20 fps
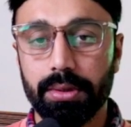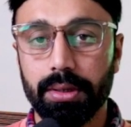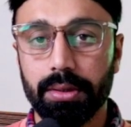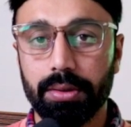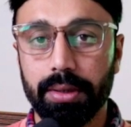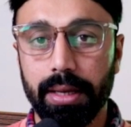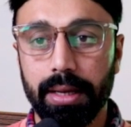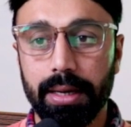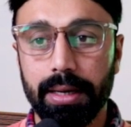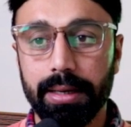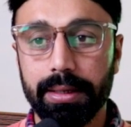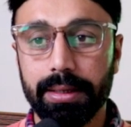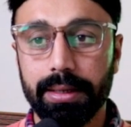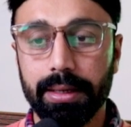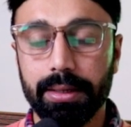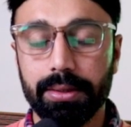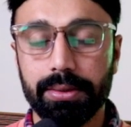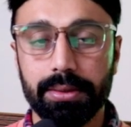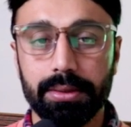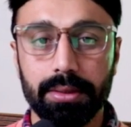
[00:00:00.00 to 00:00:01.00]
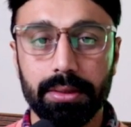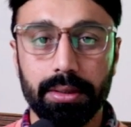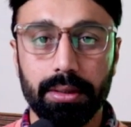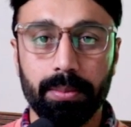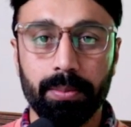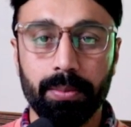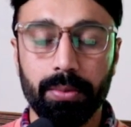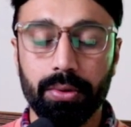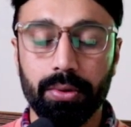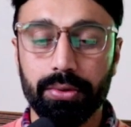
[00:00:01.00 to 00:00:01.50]
Analytics,
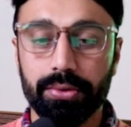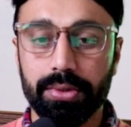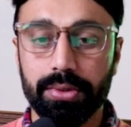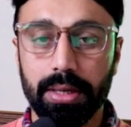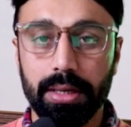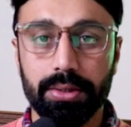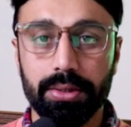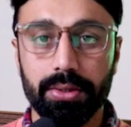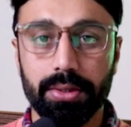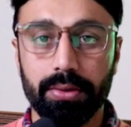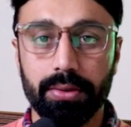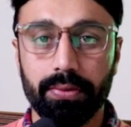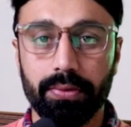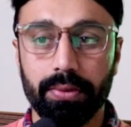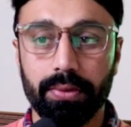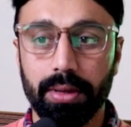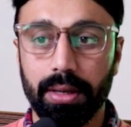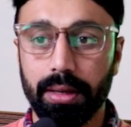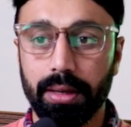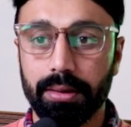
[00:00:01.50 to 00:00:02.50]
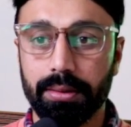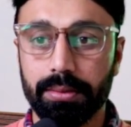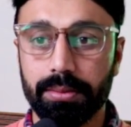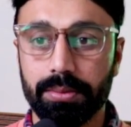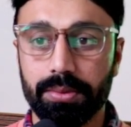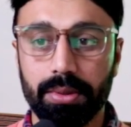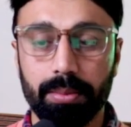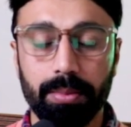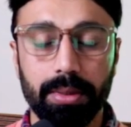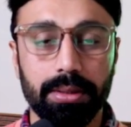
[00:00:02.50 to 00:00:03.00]
Moz, Href, and
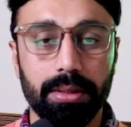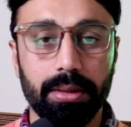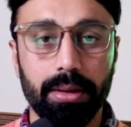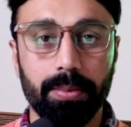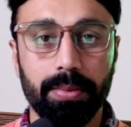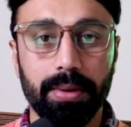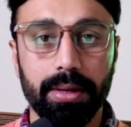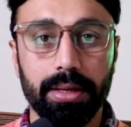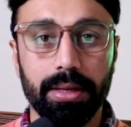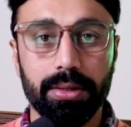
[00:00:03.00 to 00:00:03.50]
some other applications